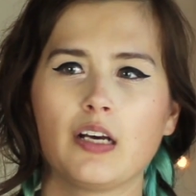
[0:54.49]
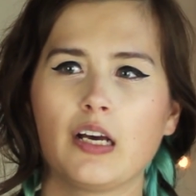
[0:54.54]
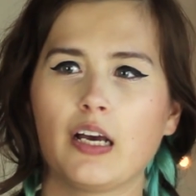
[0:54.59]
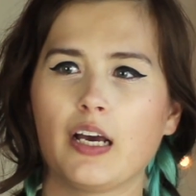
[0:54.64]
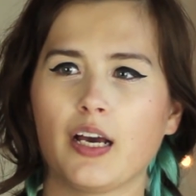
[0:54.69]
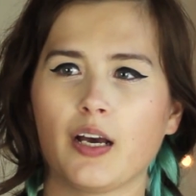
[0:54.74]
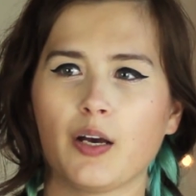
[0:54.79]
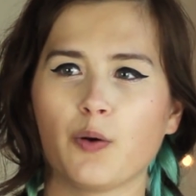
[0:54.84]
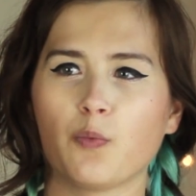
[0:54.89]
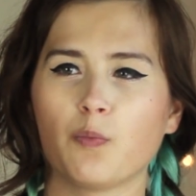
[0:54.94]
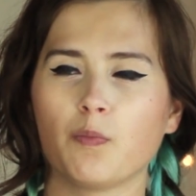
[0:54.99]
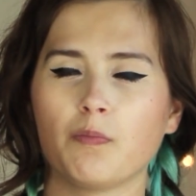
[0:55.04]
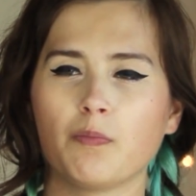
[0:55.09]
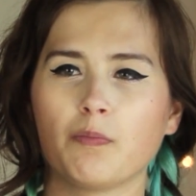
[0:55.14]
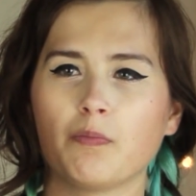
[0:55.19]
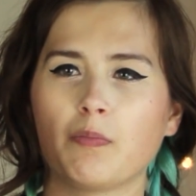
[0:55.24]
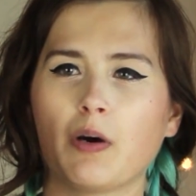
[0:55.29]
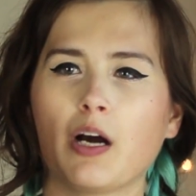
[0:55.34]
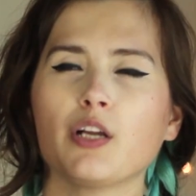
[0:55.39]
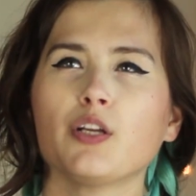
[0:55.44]

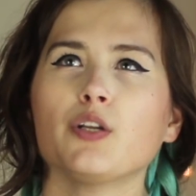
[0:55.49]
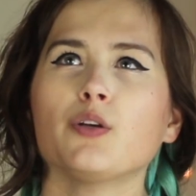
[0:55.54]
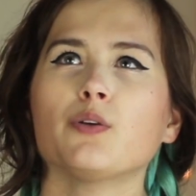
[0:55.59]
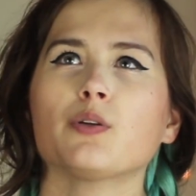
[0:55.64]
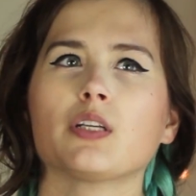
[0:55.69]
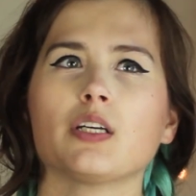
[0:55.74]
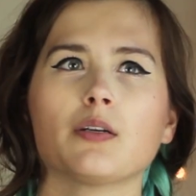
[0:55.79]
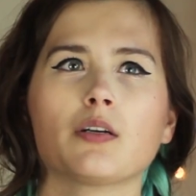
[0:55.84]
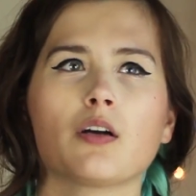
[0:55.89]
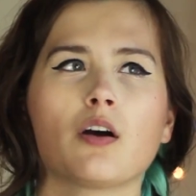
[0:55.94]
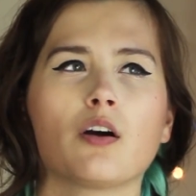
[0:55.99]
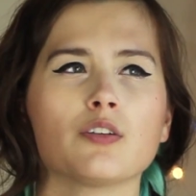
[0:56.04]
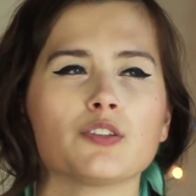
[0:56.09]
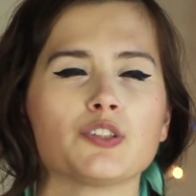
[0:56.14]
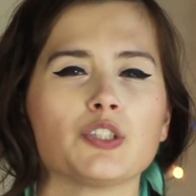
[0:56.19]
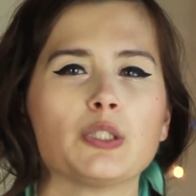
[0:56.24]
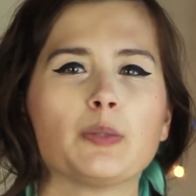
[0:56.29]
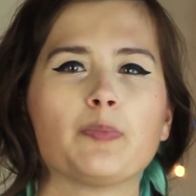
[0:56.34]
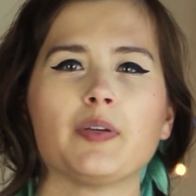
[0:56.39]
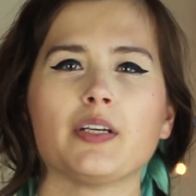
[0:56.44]
and by using our
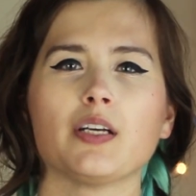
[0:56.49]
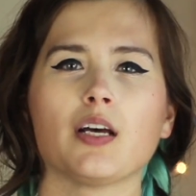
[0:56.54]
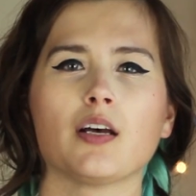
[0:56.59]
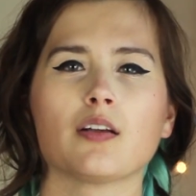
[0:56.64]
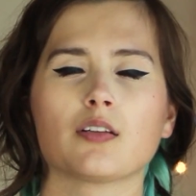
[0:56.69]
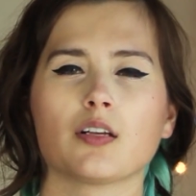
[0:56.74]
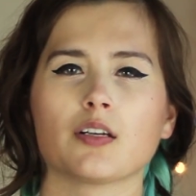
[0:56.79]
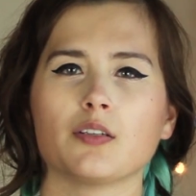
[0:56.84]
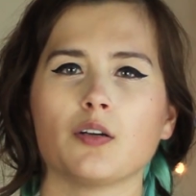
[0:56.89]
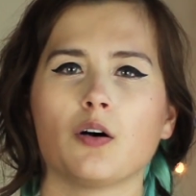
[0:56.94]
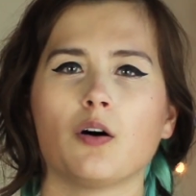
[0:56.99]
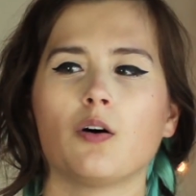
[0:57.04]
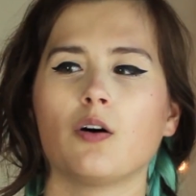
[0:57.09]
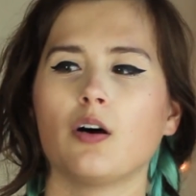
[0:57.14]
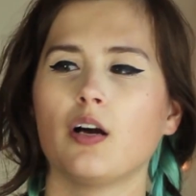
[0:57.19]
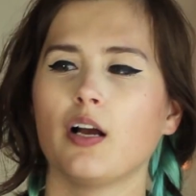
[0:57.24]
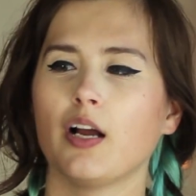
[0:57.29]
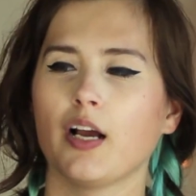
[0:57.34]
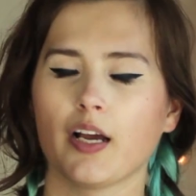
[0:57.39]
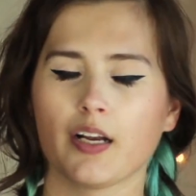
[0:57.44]
GPS
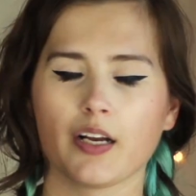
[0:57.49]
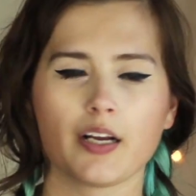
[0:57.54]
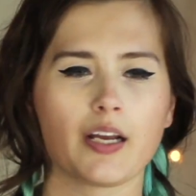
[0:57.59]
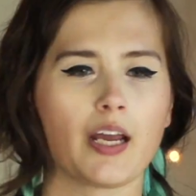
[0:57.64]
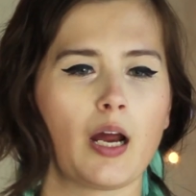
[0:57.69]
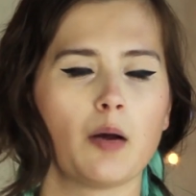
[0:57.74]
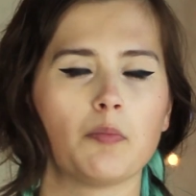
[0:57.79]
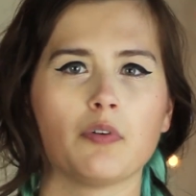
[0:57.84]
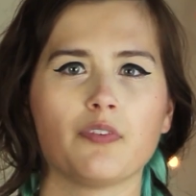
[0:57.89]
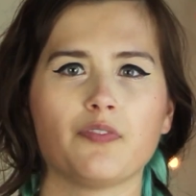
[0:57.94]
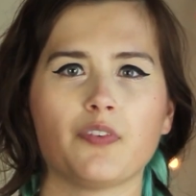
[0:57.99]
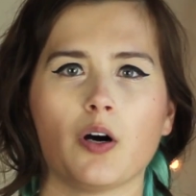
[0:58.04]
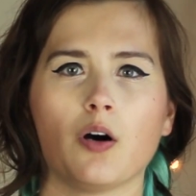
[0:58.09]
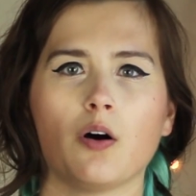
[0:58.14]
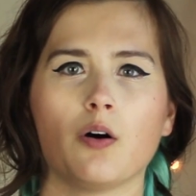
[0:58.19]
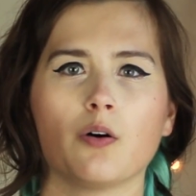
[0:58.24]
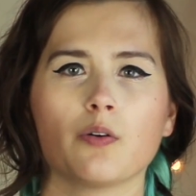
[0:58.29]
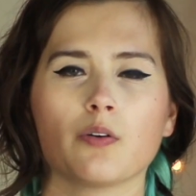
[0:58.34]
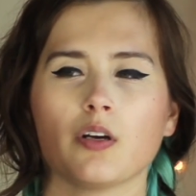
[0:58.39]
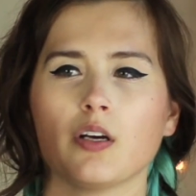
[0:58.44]
signal and a camera
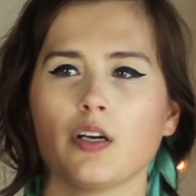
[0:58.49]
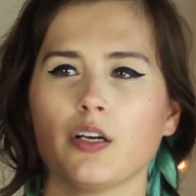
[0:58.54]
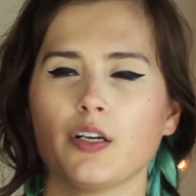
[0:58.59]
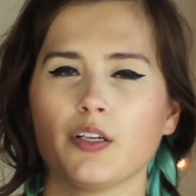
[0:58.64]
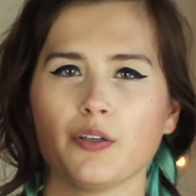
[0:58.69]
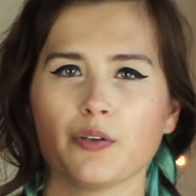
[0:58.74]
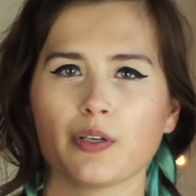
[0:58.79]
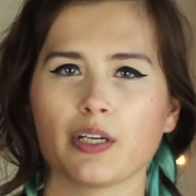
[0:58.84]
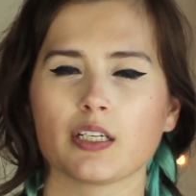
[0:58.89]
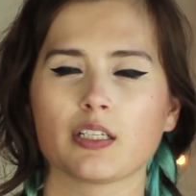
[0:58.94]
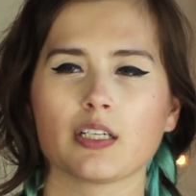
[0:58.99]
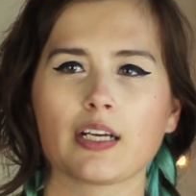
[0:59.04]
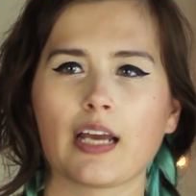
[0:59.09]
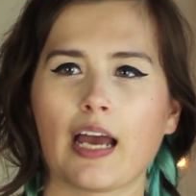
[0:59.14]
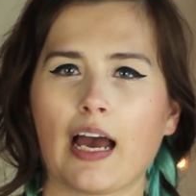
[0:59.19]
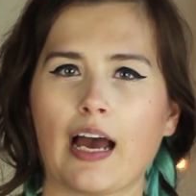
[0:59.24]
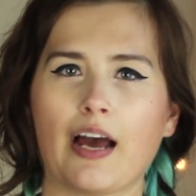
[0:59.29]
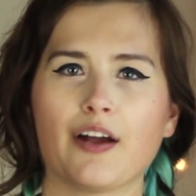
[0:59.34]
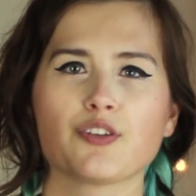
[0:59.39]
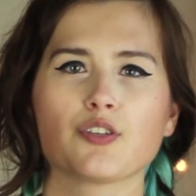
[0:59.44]
phone, you get to
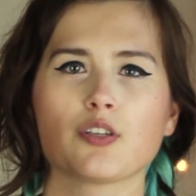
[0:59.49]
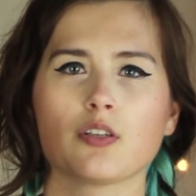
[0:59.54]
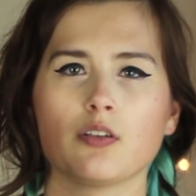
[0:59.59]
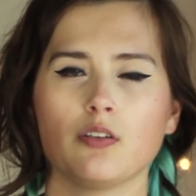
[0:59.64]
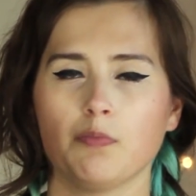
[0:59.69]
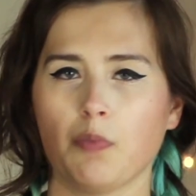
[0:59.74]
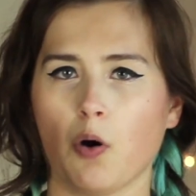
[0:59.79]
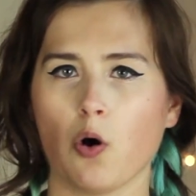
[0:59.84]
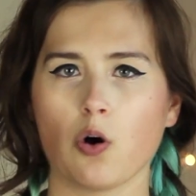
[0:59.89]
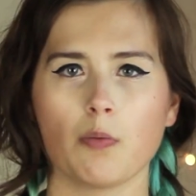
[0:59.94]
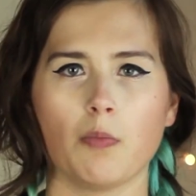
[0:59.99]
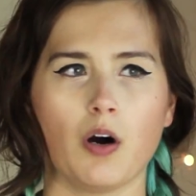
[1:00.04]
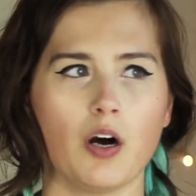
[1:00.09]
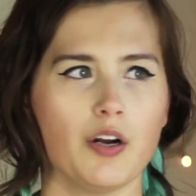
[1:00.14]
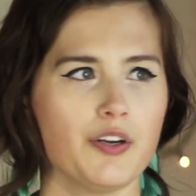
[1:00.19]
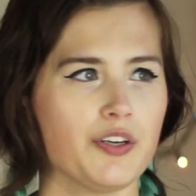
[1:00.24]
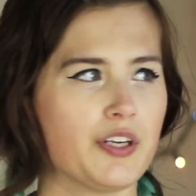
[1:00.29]
catch Pokemon.